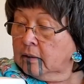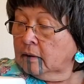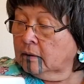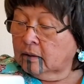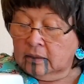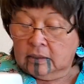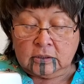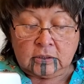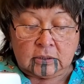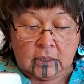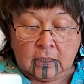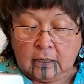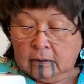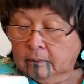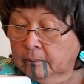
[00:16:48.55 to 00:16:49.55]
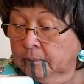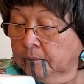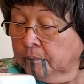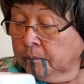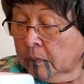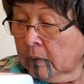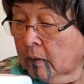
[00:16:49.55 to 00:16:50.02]
this
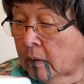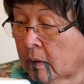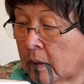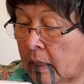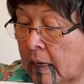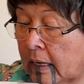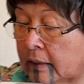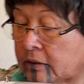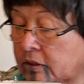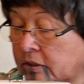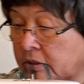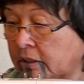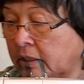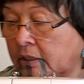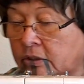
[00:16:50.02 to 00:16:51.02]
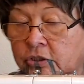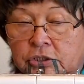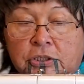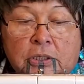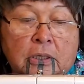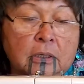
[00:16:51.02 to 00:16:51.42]
and stitch.